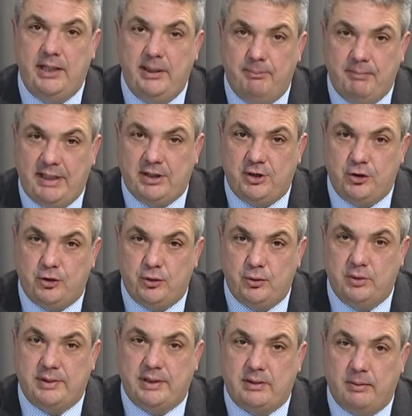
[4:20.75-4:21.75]
in making
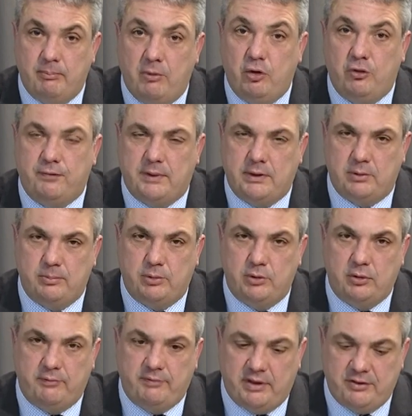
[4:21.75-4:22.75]
sure that the most
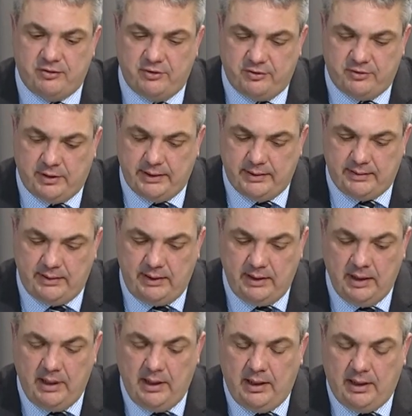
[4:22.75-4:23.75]
vulnerable of our
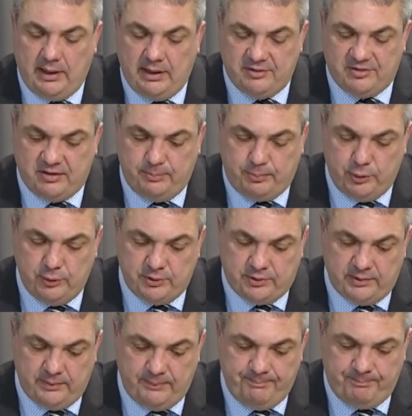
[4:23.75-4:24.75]
society are
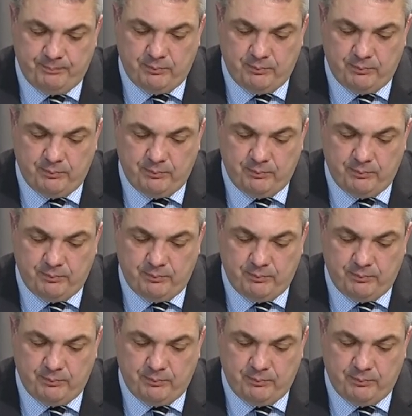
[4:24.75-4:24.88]
supported.